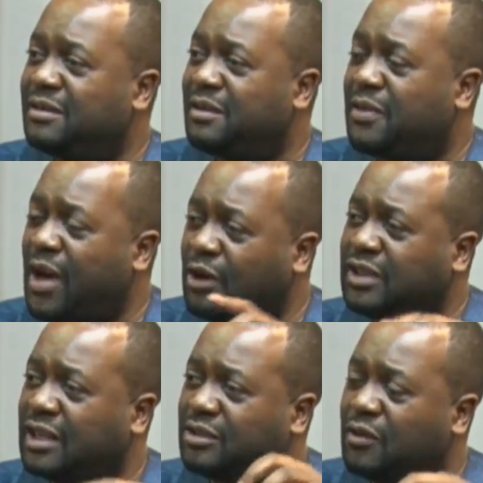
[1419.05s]

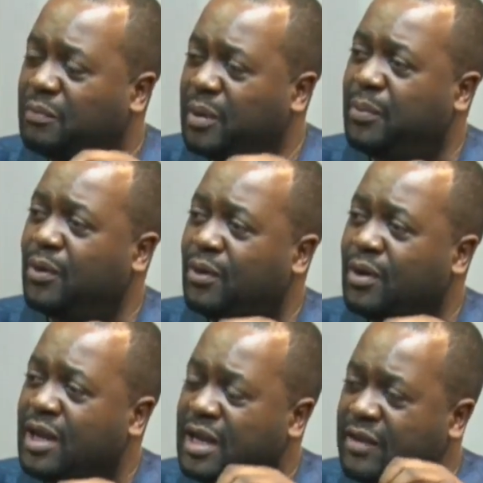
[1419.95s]
Thousands of people
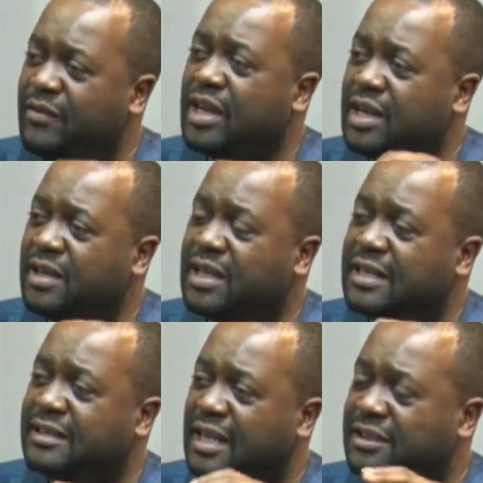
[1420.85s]
living in
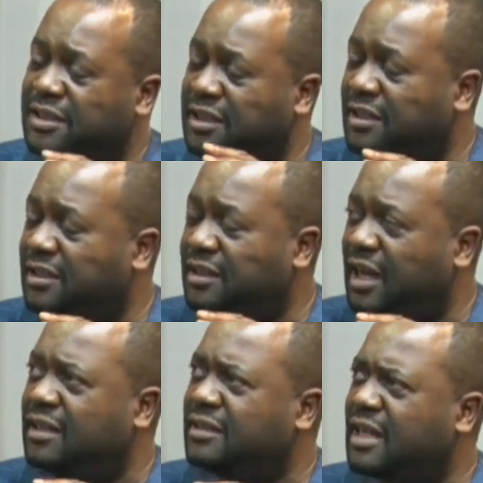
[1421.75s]
Kantanshi,
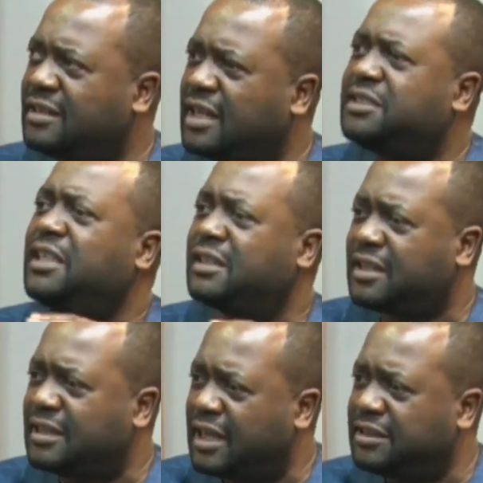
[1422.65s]
it's Kantanshi, yes,
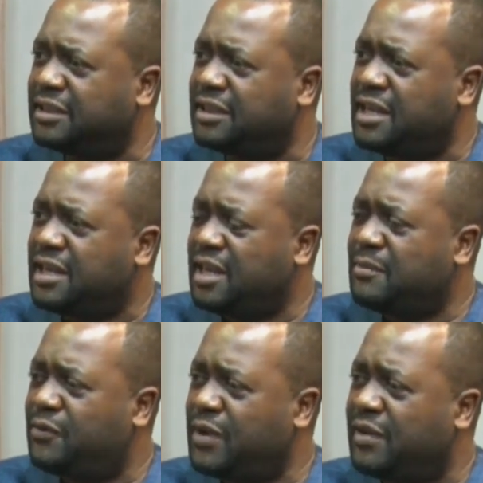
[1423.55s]
Kantanshi in
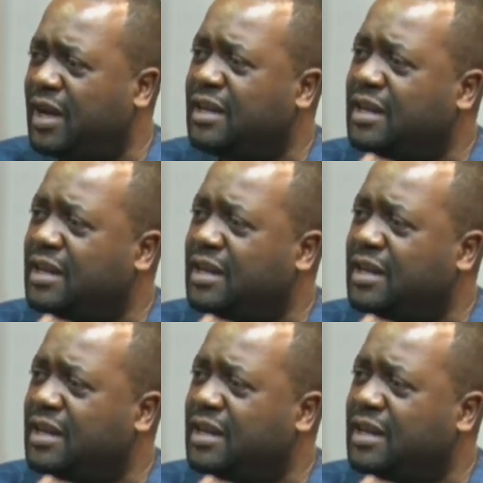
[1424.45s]
Mufulira,